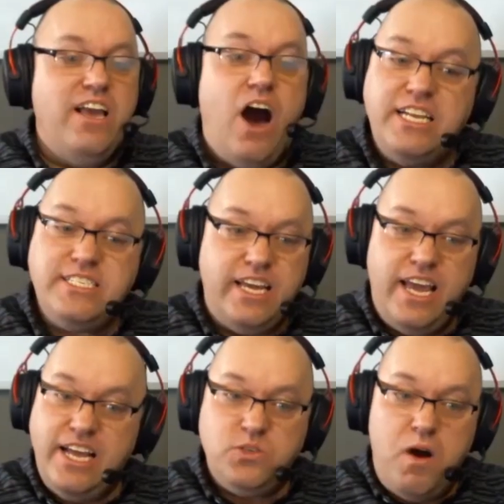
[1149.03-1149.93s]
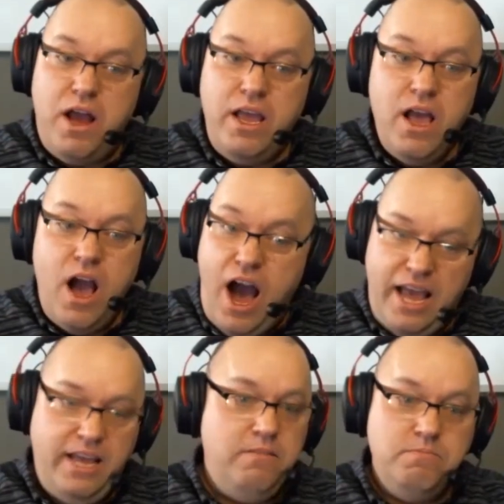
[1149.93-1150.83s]
honestly, it's why
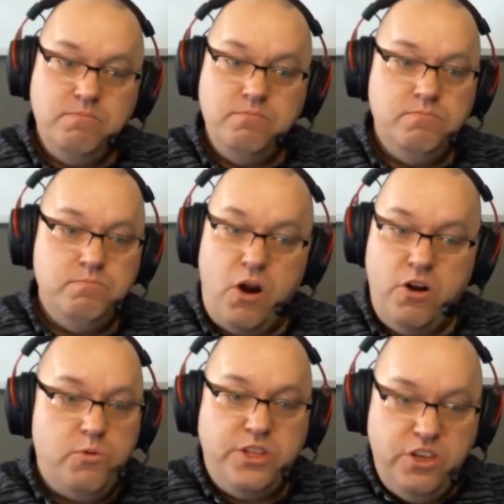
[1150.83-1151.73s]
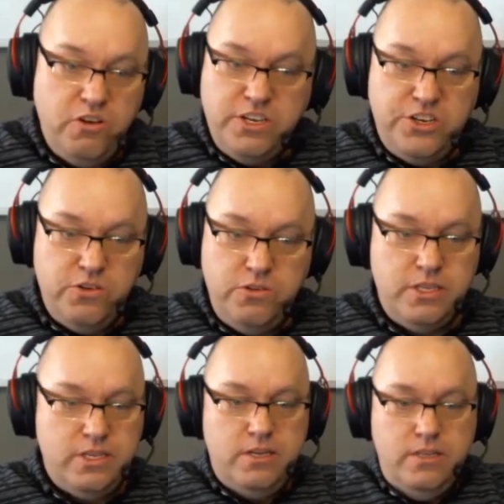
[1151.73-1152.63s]
I partnered with you to do
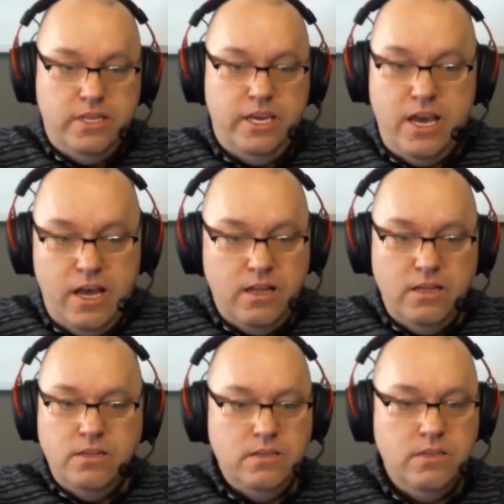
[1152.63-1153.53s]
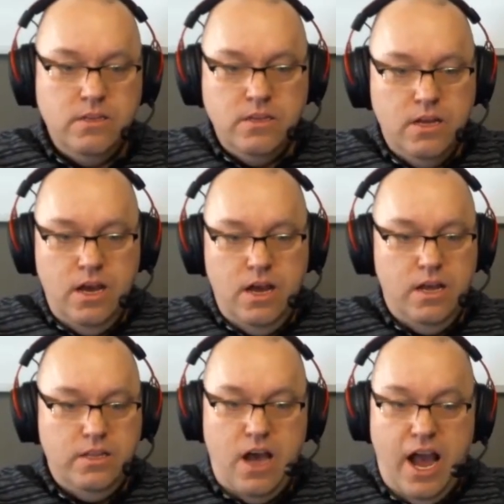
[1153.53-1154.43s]
the the uh,
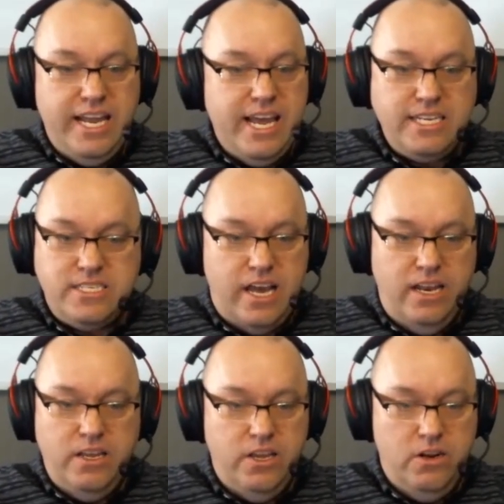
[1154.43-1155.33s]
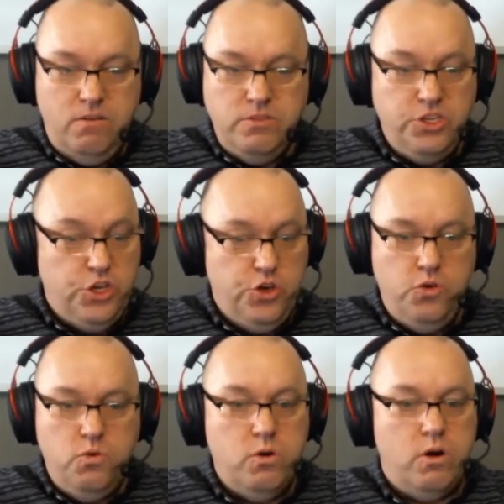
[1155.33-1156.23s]
uh, the I D X side. You know,
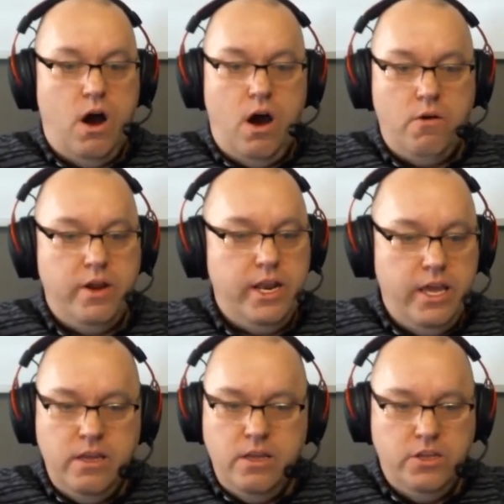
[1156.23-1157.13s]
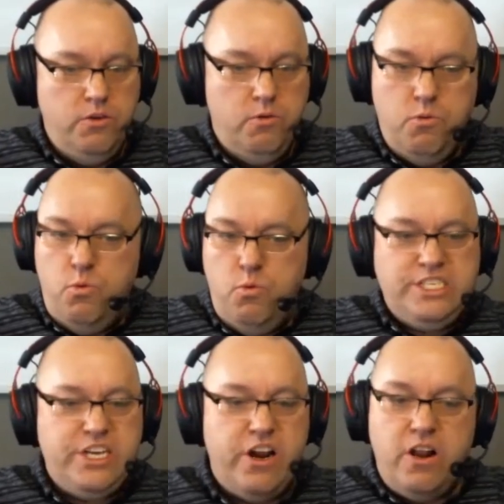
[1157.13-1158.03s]
you were already, we
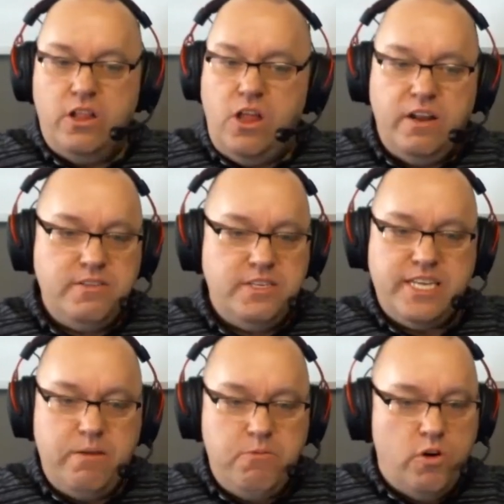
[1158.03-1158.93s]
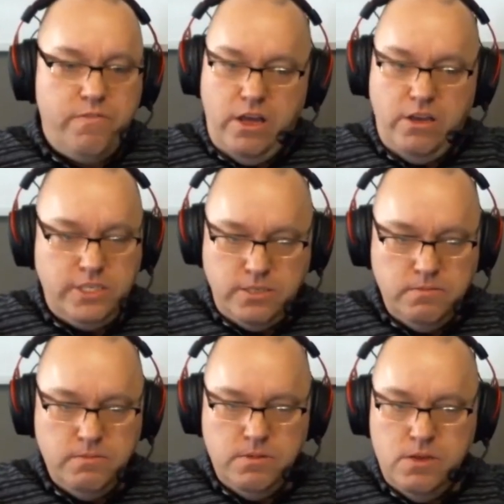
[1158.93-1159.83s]
shared a lot of the same core values.
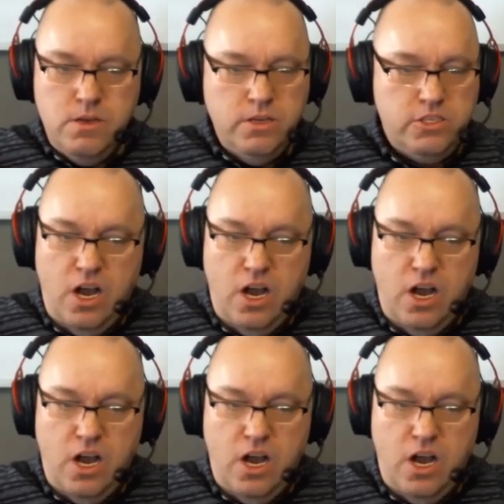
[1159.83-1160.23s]
Yeah.